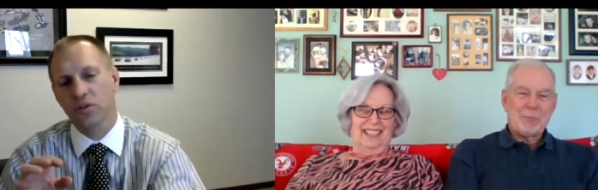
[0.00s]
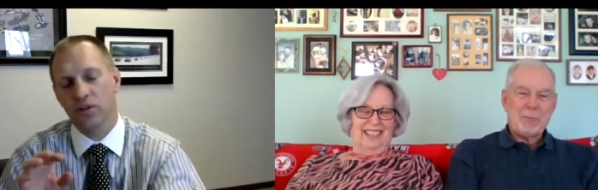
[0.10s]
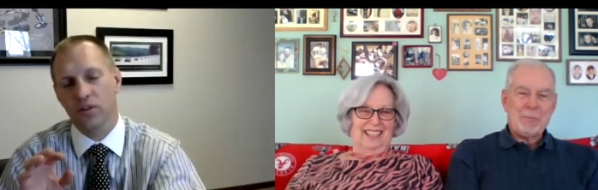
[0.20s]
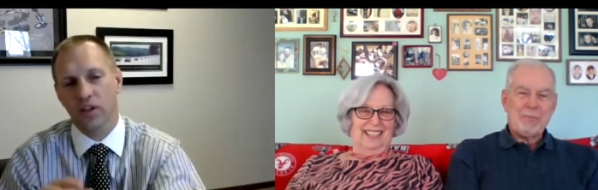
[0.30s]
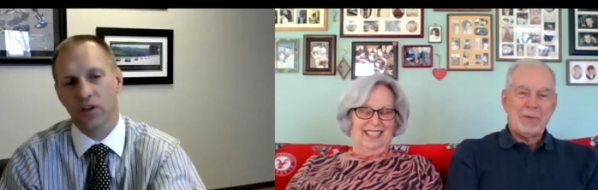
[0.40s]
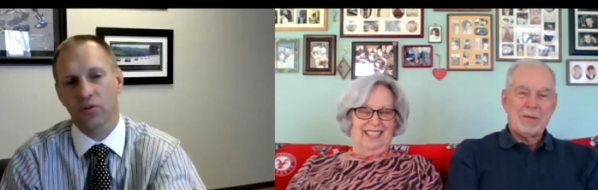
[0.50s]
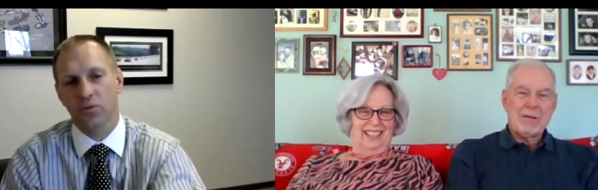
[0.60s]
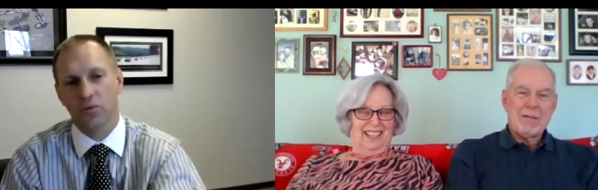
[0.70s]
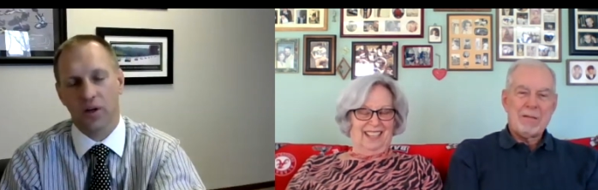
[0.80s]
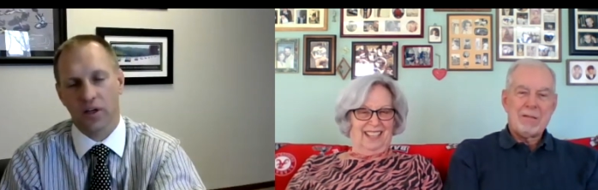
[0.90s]
Speaker 1: do you think
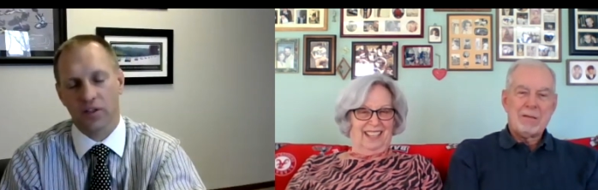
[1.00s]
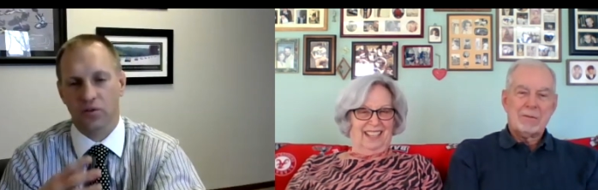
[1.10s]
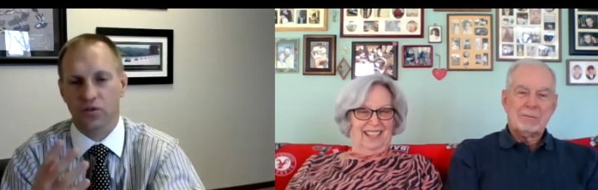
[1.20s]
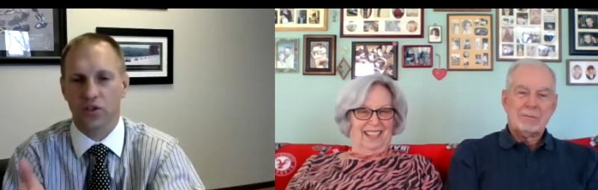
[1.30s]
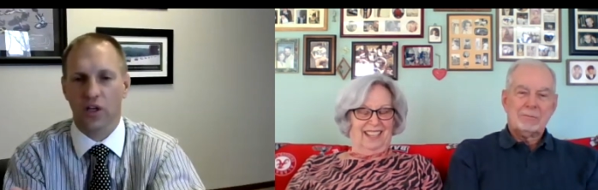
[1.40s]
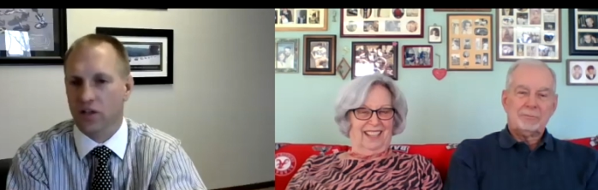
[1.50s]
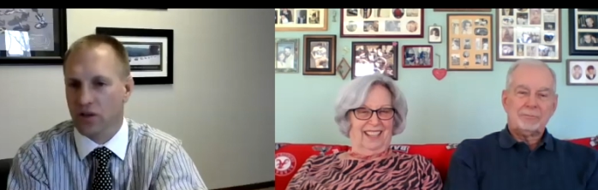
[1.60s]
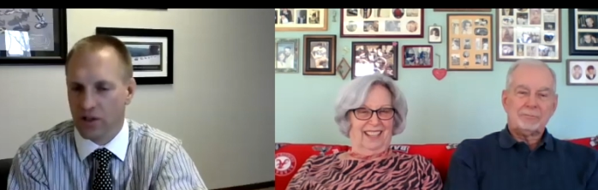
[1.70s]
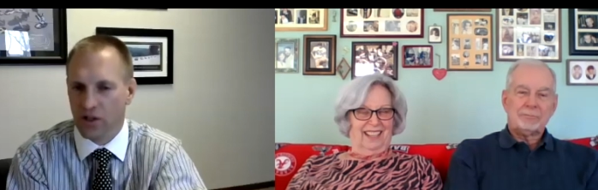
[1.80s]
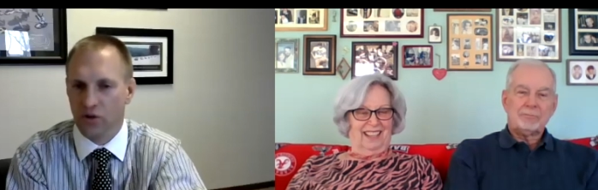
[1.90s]
you, uh, so Chuck, do
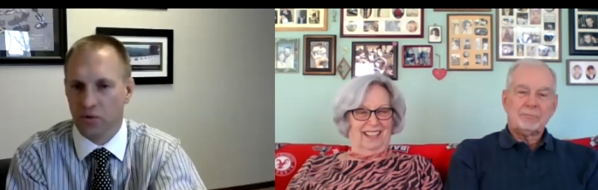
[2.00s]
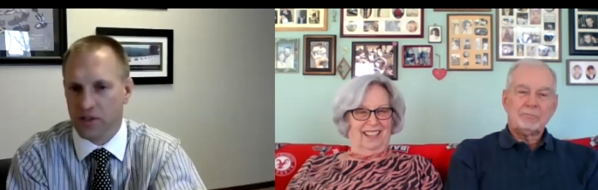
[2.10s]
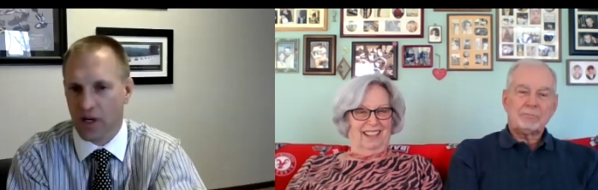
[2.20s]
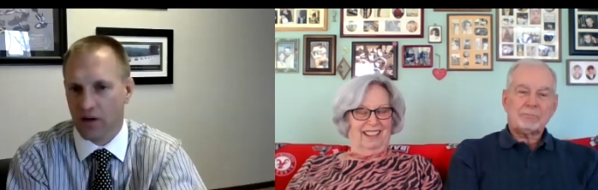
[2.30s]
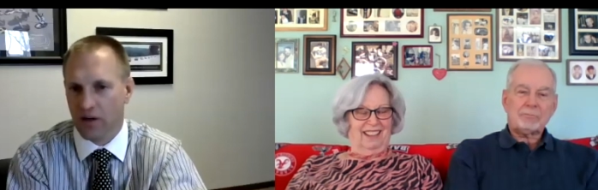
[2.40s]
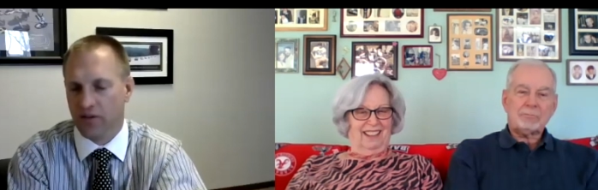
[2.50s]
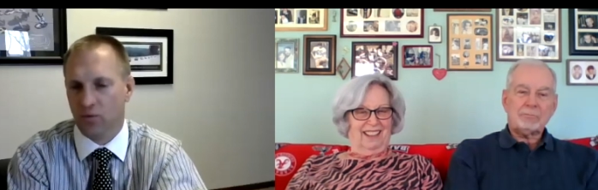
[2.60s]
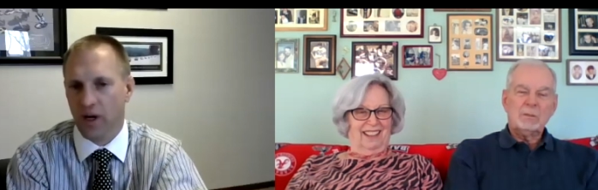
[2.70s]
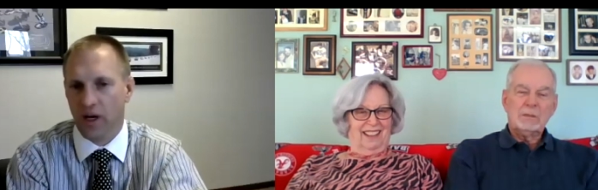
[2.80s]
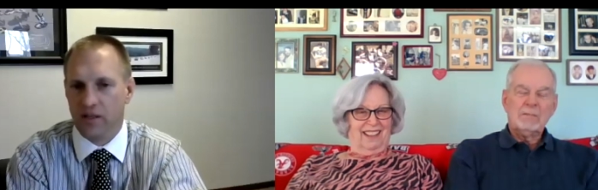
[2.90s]
you think you retired at
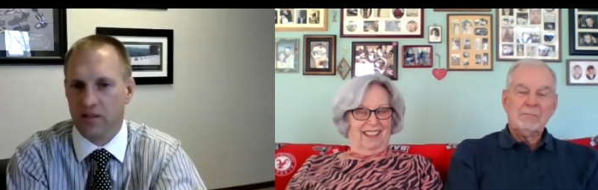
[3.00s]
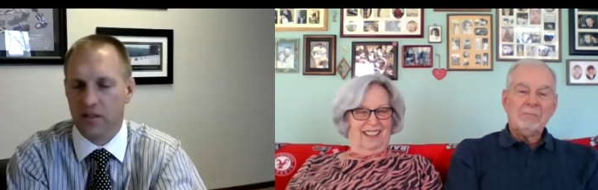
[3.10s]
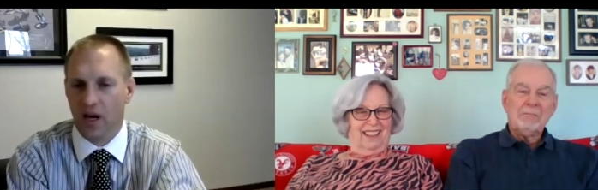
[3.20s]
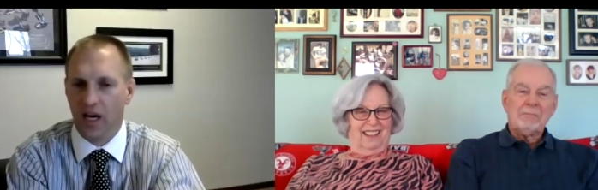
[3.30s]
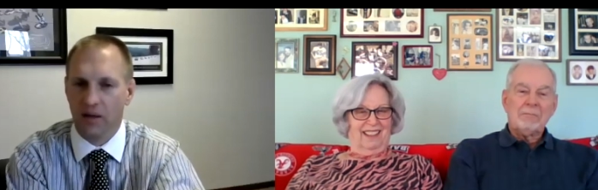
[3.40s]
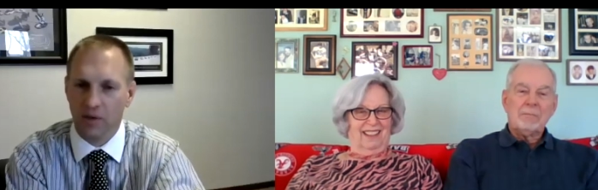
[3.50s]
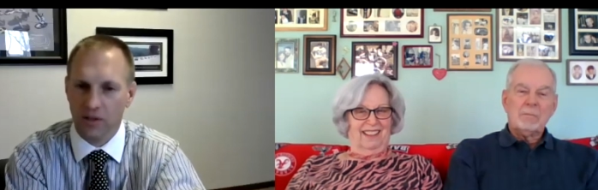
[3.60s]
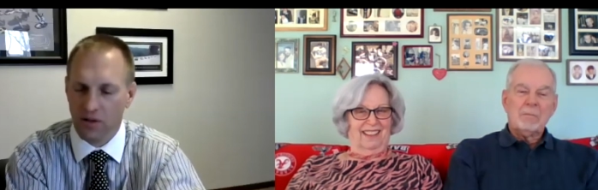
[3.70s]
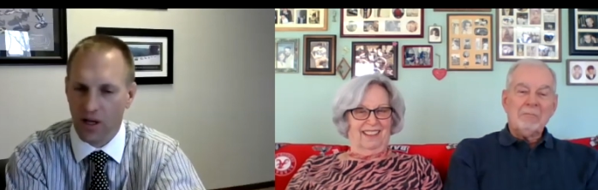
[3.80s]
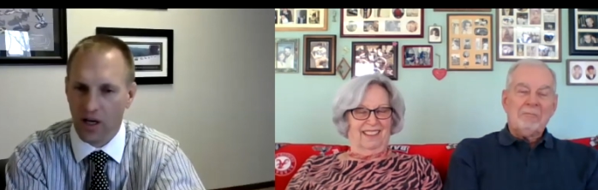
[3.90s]
the right time
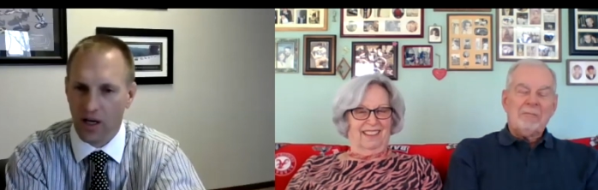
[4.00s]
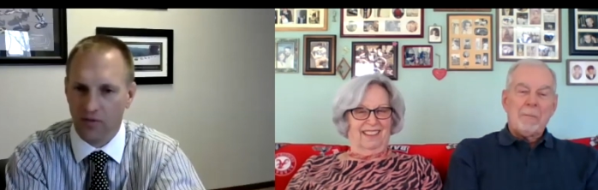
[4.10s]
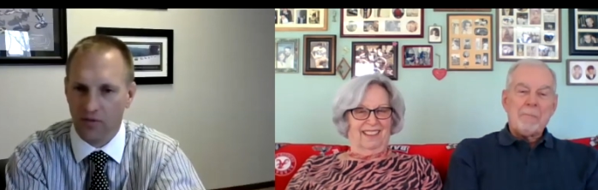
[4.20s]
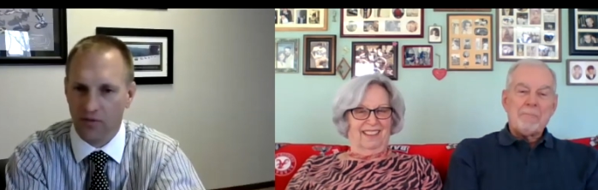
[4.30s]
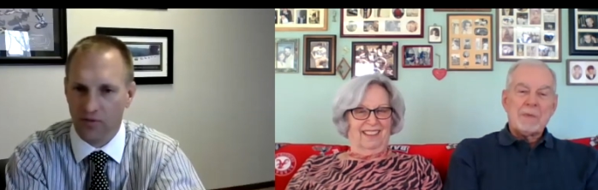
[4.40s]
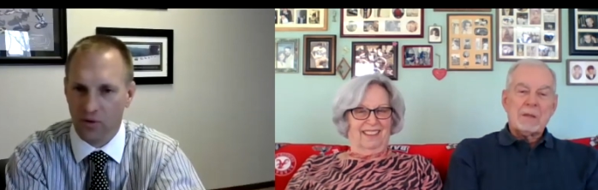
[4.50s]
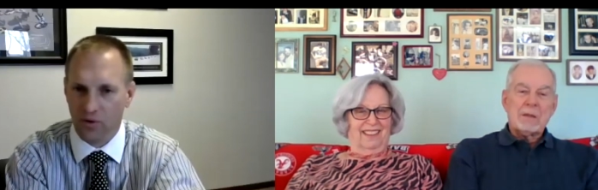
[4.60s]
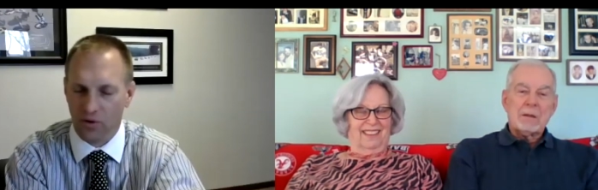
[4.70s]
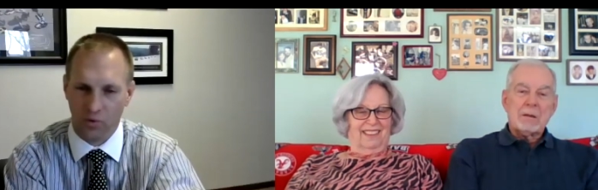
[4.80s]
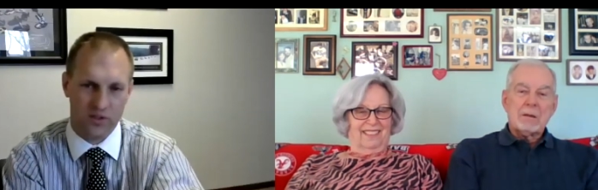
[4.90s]
in your life
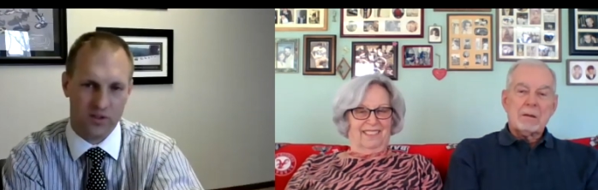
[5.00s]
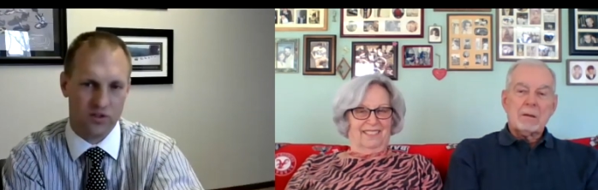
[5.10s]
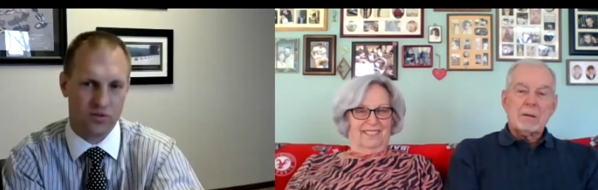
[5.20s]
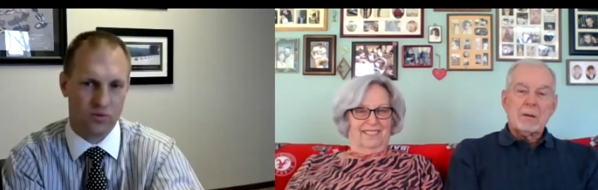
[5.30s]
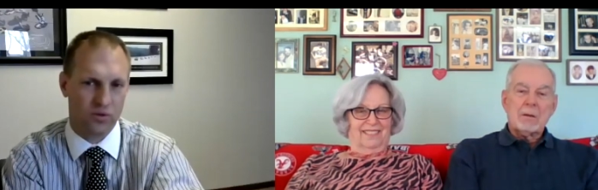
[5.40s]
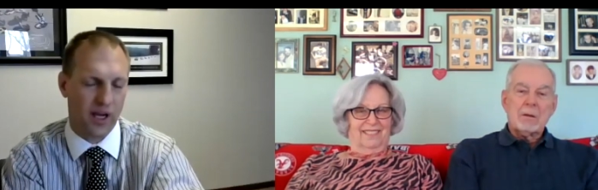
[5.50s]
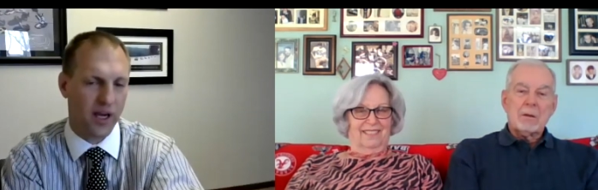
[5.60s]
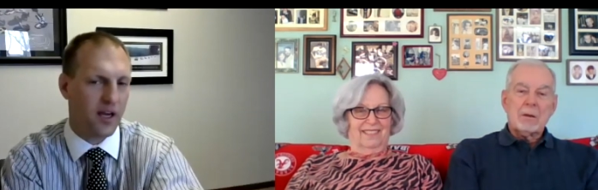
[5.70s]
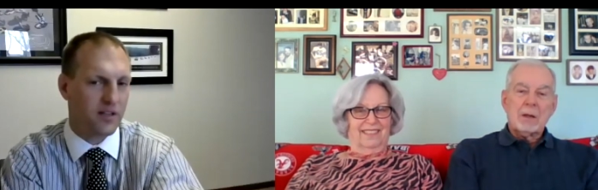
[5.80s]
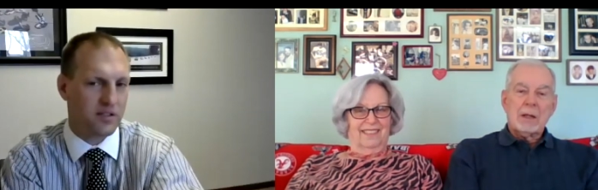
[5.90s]
or was it too
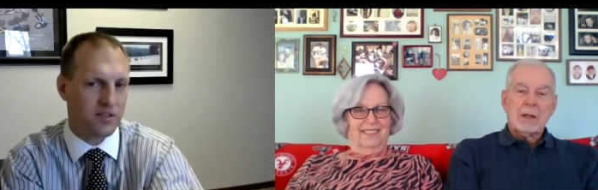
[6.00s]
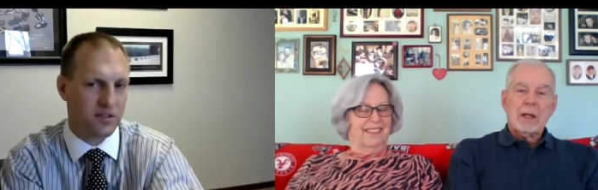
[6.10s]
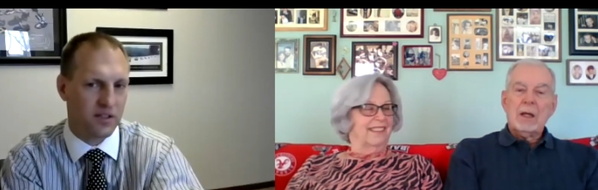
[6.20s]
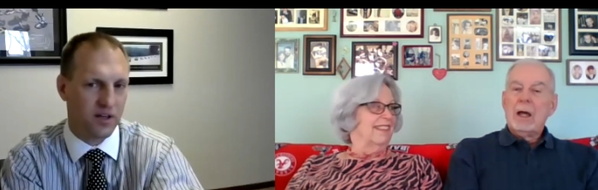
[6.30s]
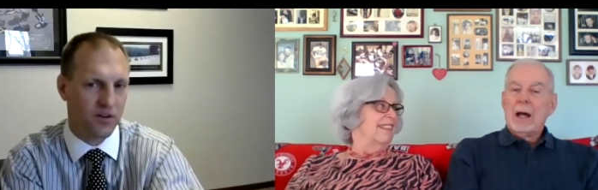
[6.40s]
late? You know,